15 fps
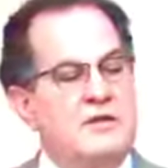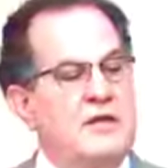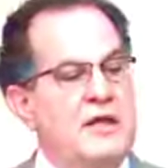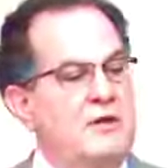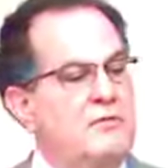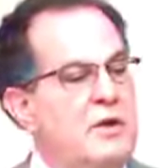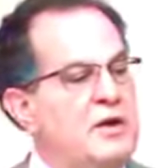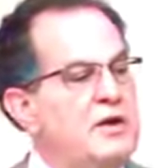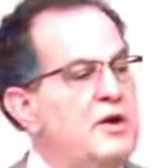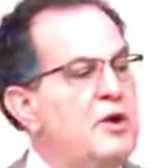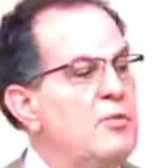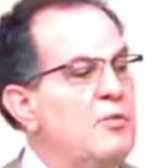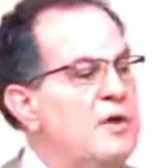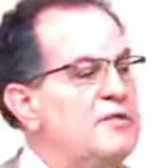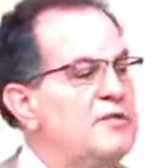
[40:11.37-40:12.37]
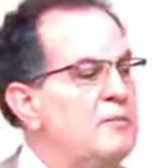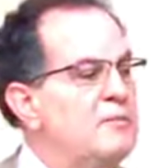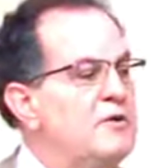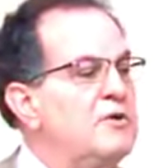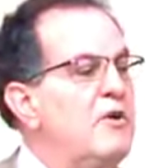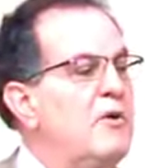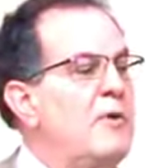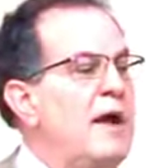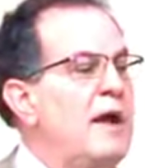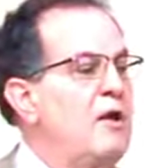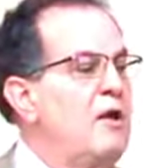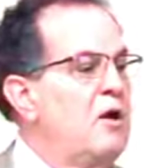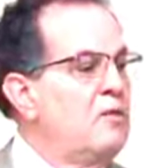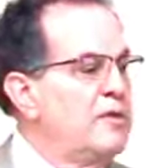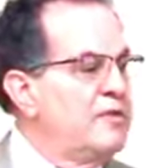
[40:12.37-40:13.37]
than when you're with them, you go right
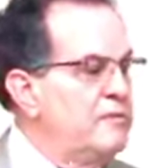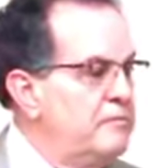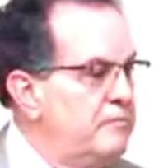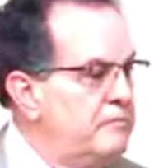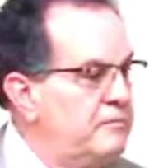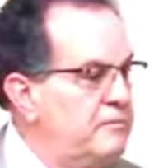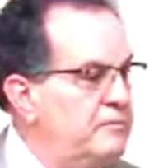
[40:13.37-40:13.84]
along with them?